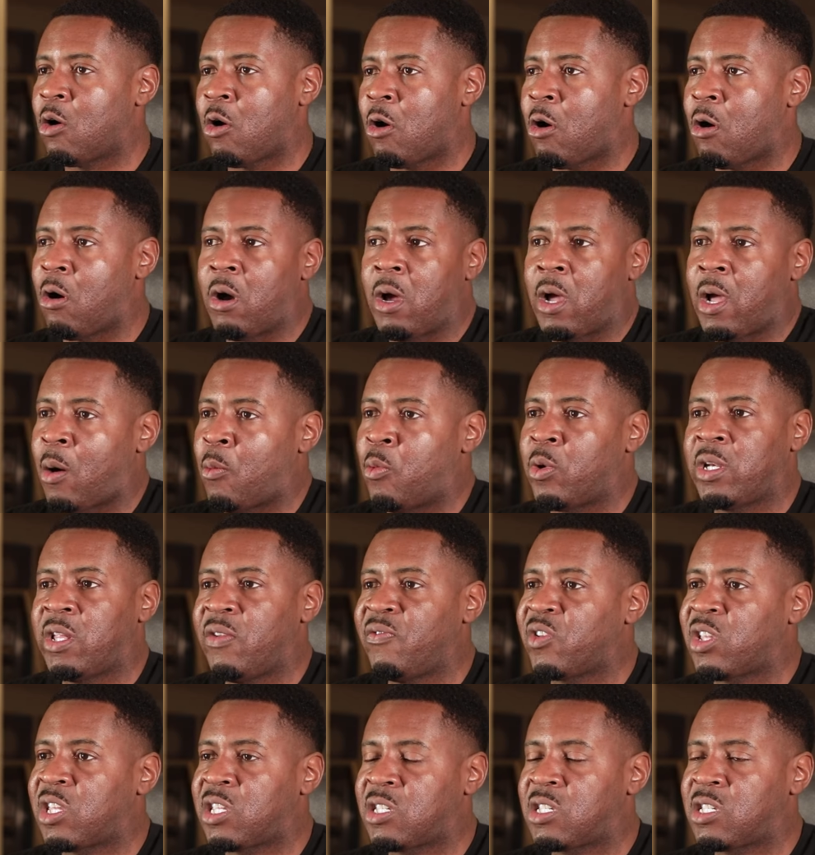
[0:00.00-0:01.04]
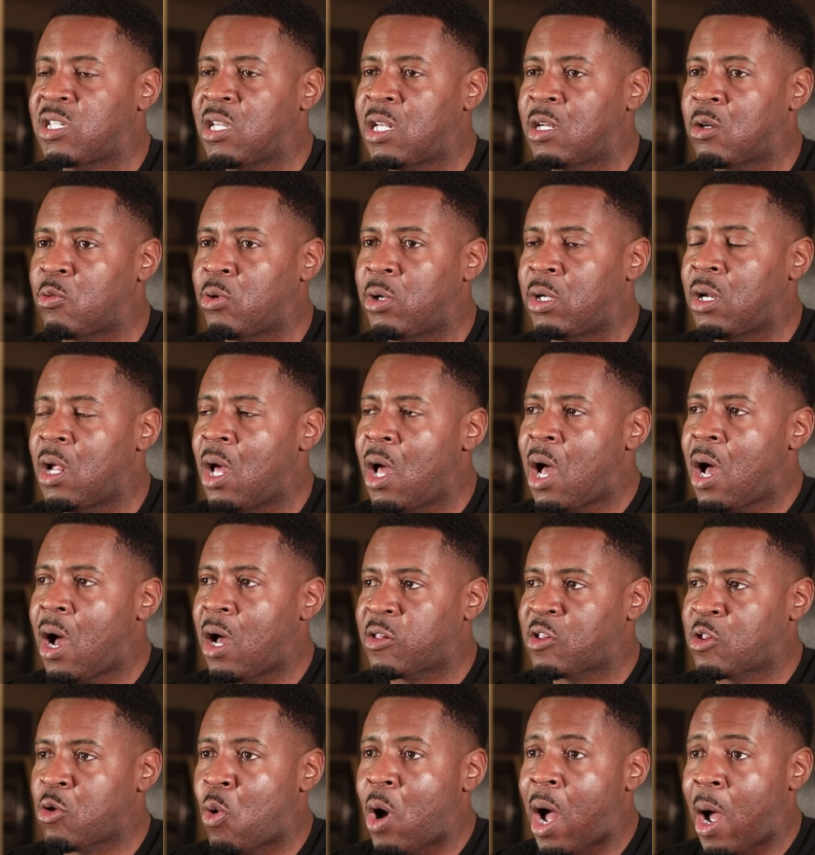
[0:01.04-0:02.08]
all. I wouldn't even consider it.
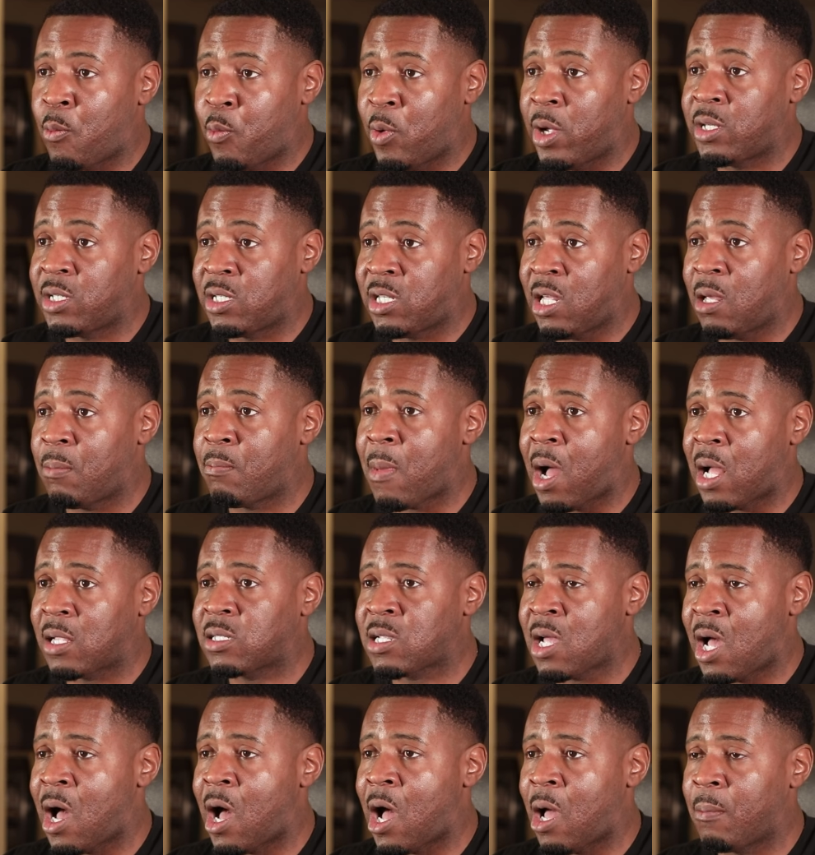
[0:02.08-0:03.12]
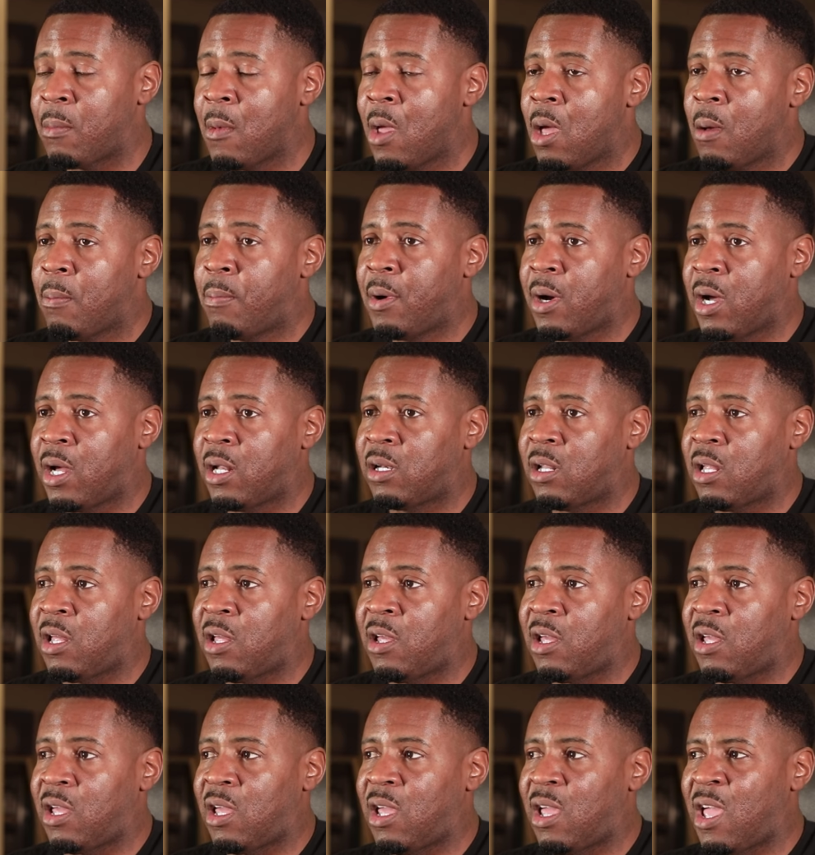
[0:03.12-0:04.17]
So I went and did my time. But
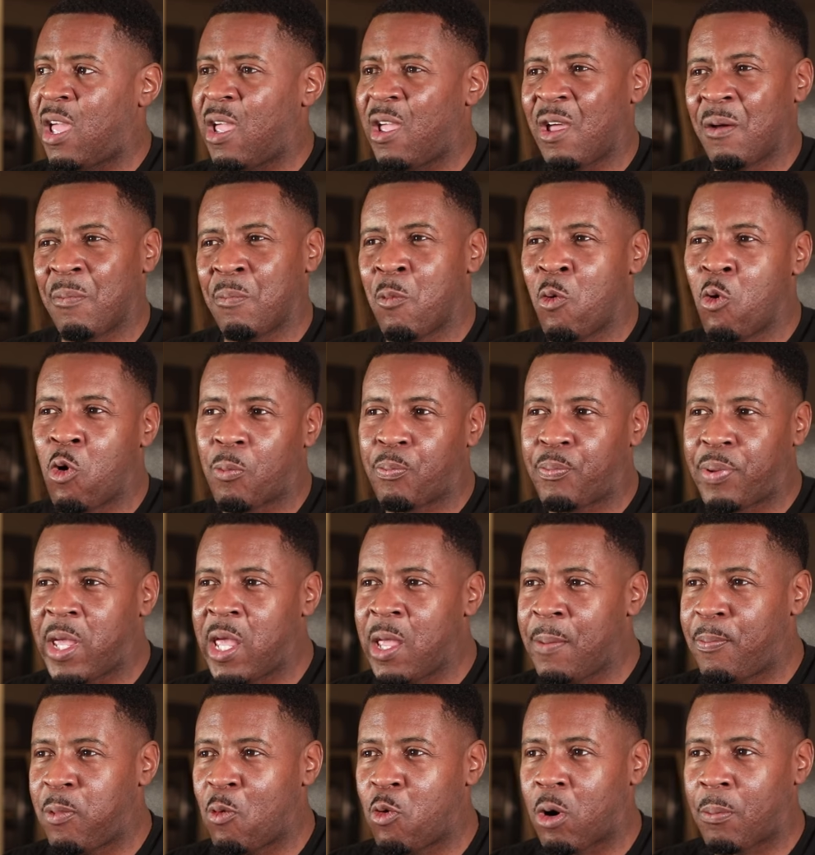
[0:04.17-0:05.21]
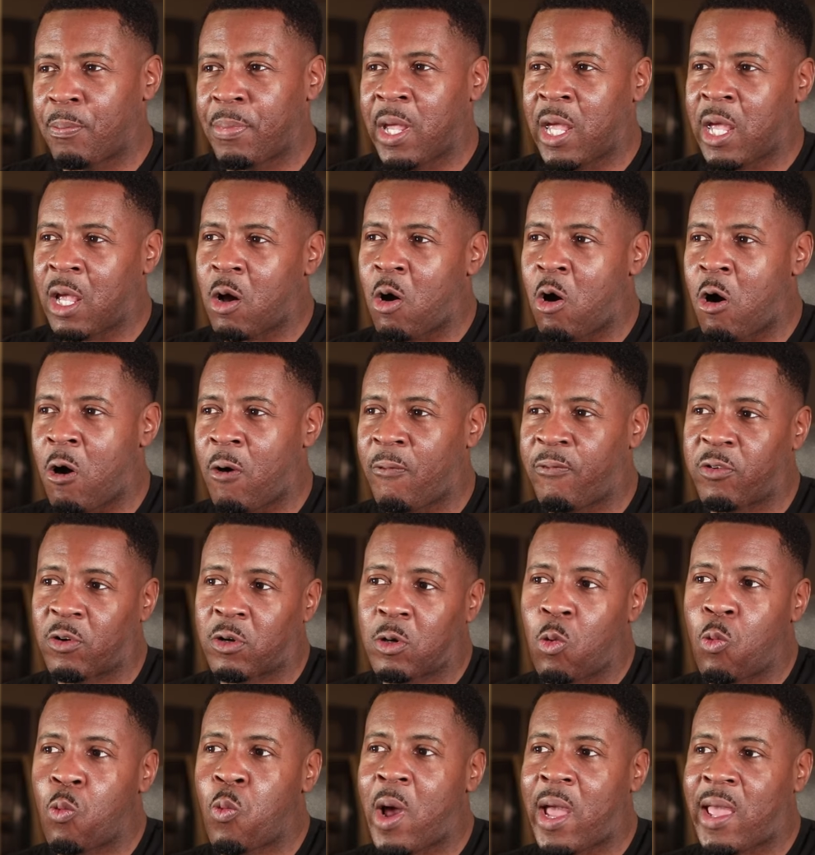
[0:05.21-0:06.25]
more people are being
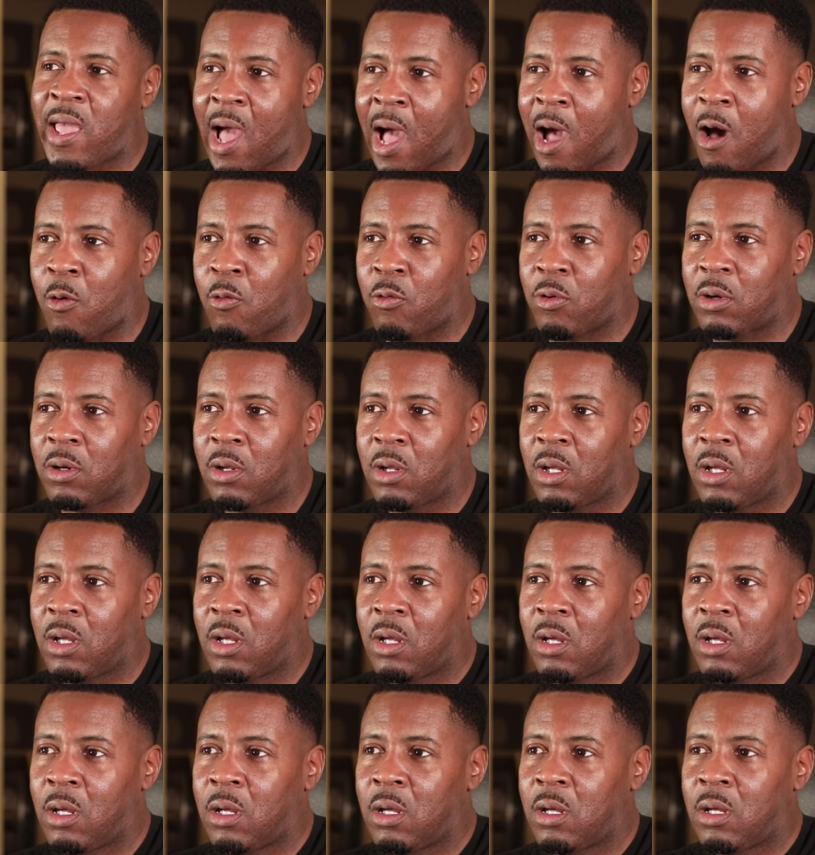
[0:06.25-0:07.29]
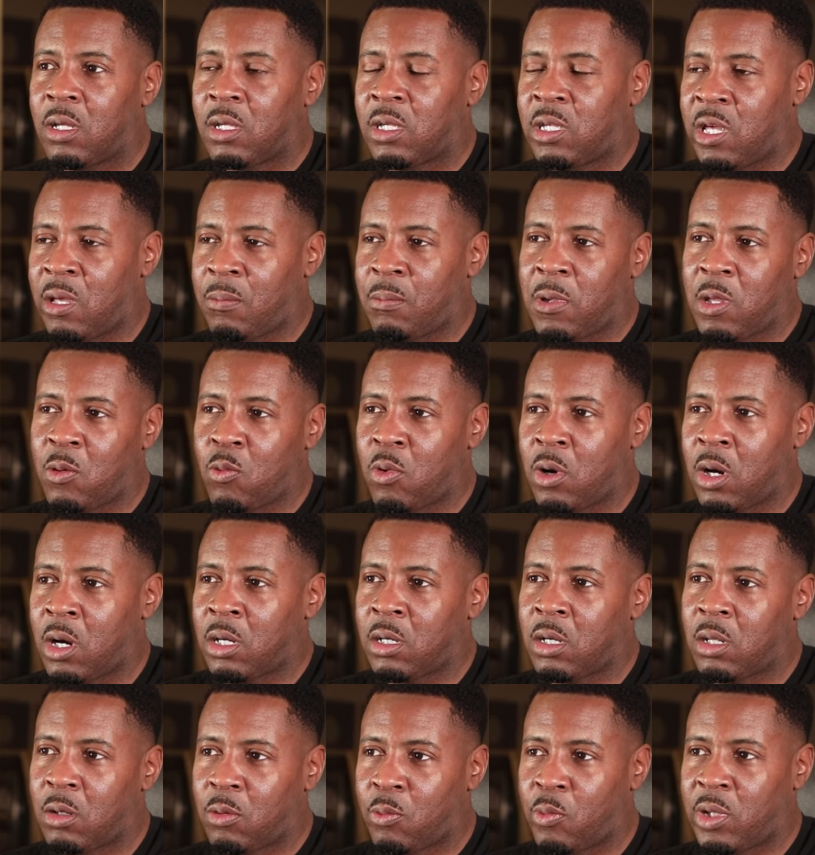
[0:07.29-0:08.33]
offered a way out. Give me
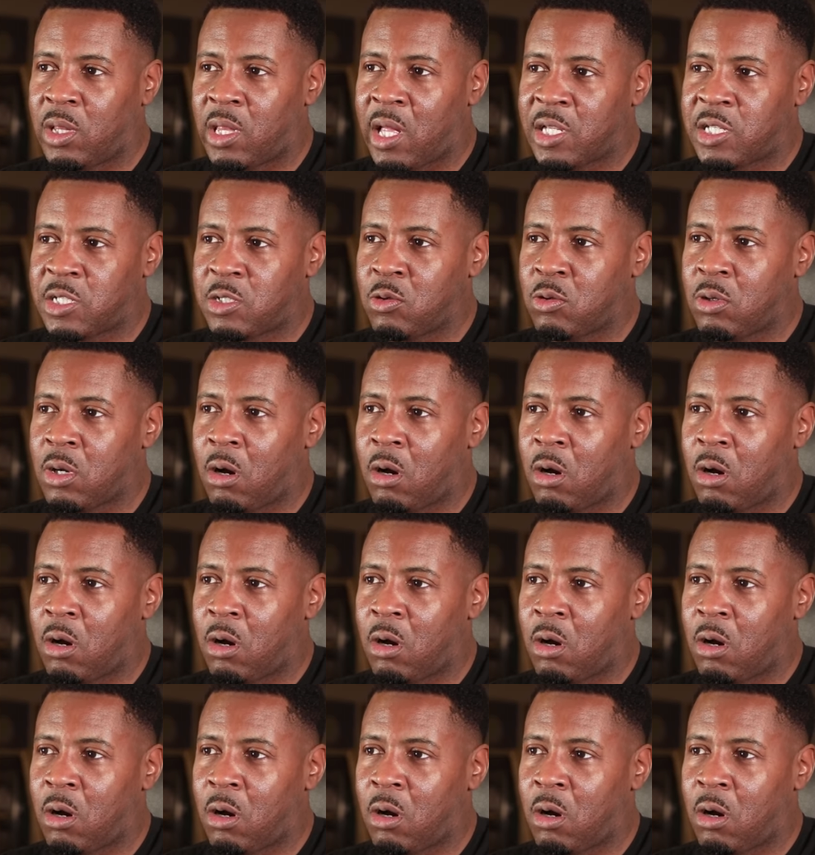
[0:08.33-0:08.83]
one, we let you